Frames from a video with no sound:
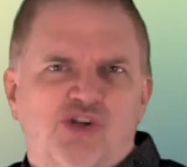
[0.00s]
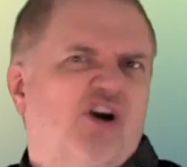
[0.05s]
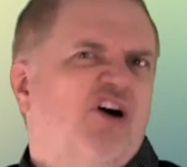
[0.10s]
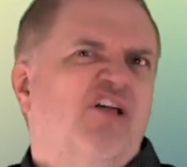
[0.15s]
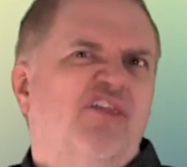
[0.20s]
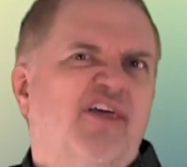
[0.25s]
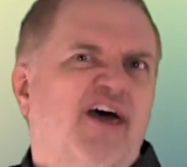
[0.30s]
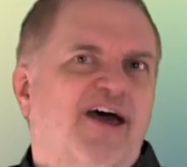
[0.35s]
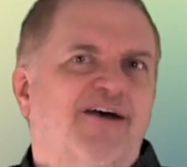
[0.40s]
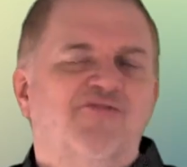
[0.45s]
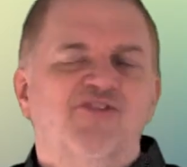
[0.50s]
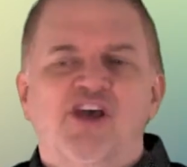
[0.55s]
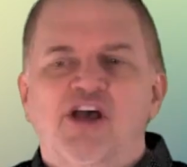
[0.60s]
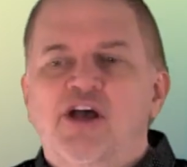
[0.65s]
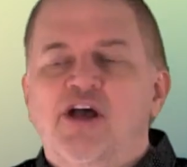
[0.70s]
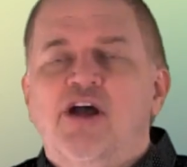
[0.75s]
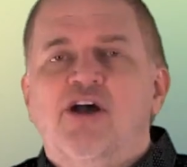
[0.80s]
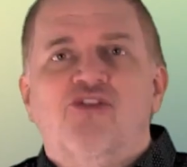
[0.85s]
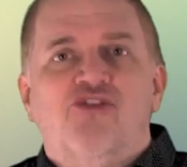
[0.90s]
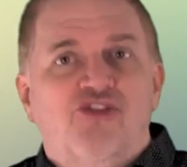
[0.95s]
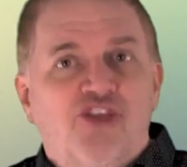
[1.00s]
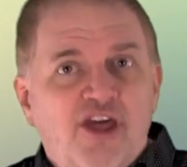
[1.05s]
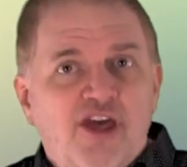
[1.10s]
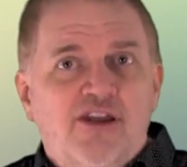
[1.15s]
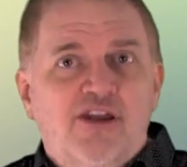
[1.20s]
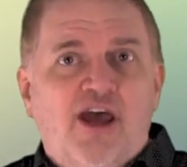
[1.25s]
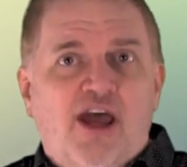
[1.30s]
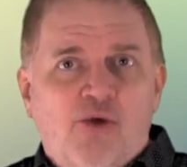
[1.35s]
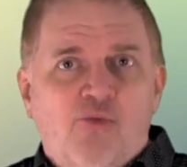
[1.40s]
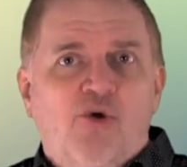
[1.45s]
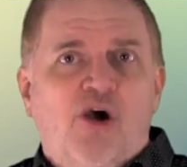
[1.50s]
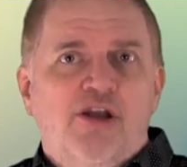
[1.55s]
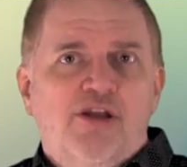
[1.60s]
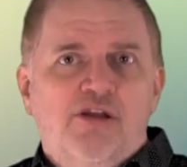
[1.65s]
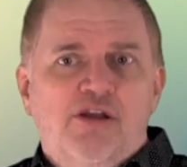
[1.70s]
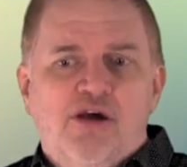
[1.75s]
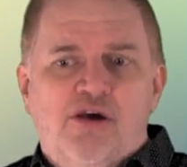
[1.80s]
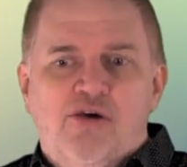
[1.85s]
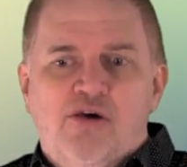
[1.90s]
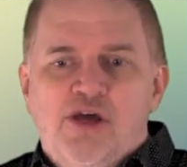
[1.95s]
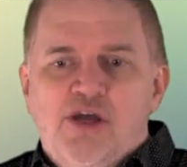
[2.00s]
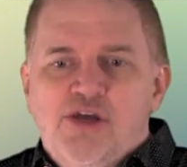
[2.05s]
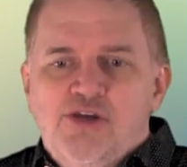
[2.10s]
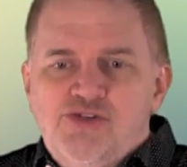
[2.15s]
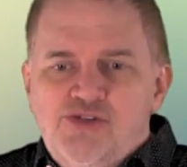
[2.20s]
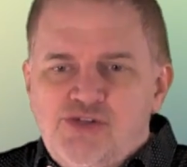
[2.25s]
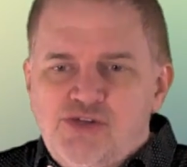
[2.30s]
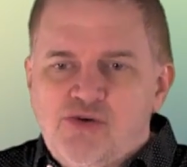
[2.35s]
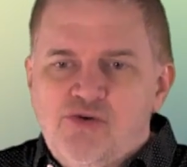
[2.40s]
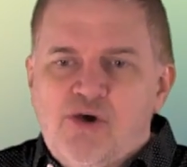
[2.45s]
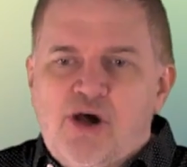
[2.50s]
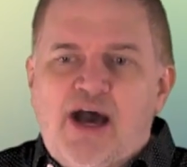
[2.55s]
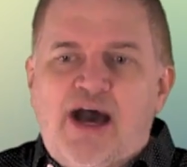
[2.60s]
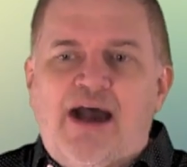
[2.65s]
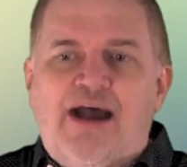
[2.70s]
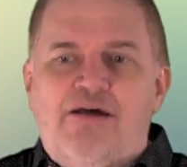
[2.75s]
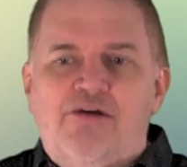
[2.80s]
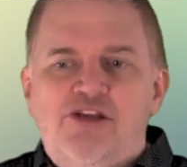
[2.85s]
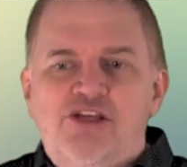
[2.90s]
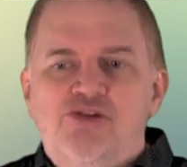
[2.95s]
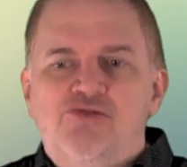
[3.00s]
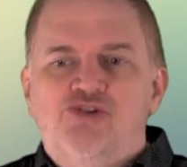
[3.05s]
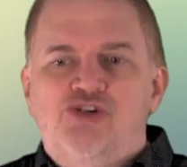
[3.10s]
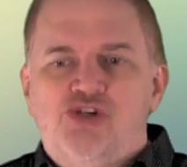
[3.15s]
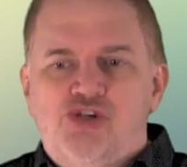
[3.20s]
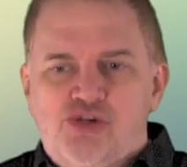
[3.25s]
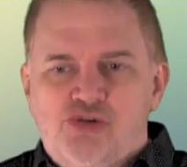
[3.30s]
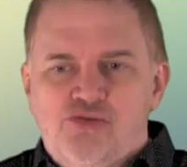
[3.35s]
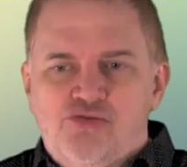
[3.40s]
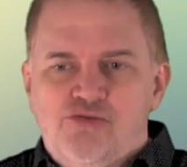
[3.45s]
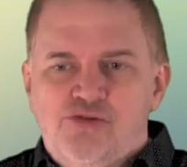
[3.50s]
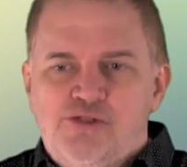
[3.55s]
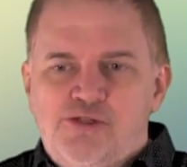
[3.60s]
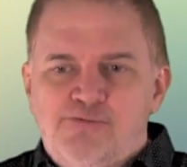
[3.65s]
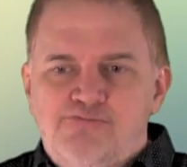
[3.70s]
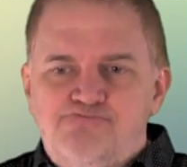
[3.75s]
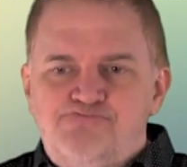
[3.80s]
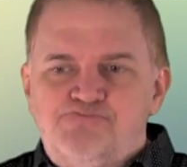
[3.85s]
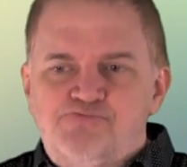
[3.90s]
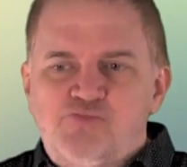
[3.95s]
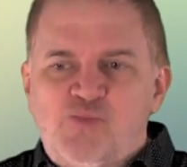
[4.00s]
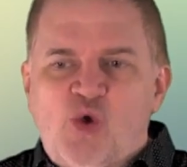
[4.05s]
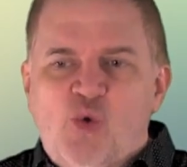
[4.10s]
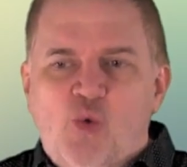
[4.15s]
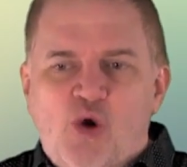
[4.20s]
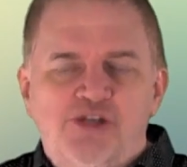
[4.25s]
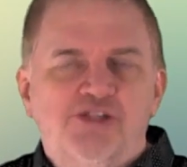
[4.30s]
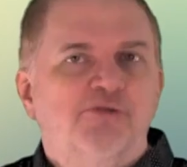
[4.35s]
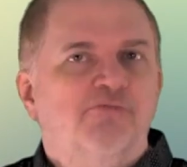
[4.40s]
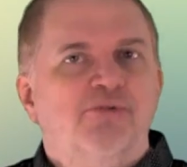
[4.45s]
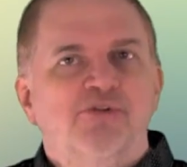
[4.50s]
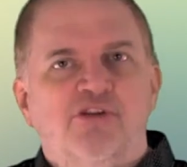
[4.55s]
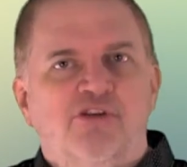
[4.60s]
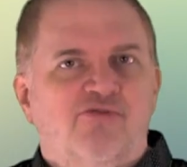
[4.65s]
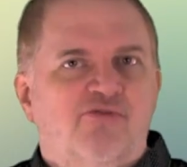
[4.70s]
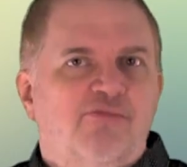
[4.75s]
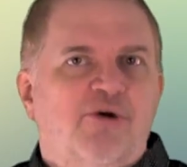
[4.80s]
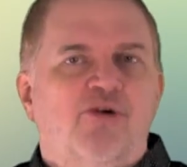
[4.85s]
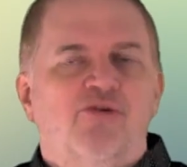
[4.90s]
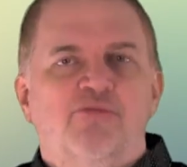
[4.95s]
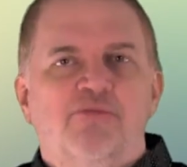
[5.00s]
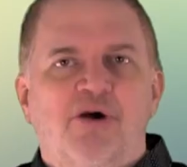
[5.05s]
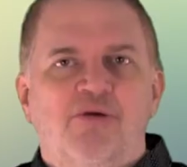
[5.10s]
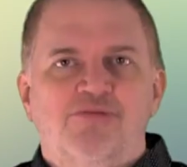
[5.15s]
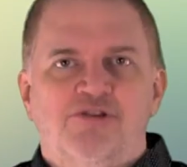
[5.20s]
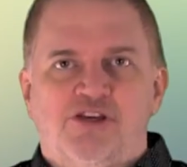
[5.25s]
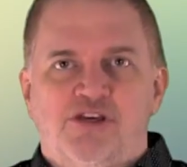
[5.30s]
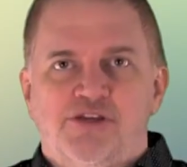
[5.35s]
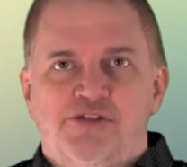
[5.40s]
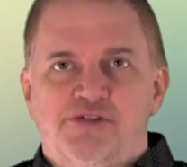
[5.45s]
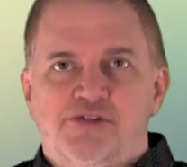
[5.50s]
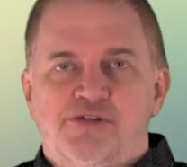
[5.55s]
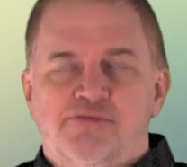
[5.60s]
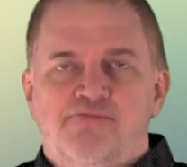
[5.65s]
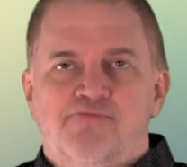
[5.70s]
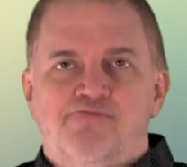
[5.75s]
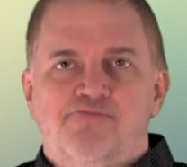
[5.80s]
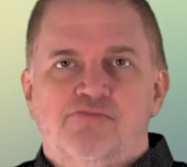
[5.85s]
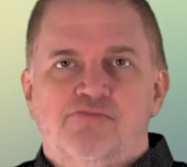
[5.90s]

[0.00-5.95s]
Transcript: and all that, then I want to know. So how do you choose what to believe about Republicans?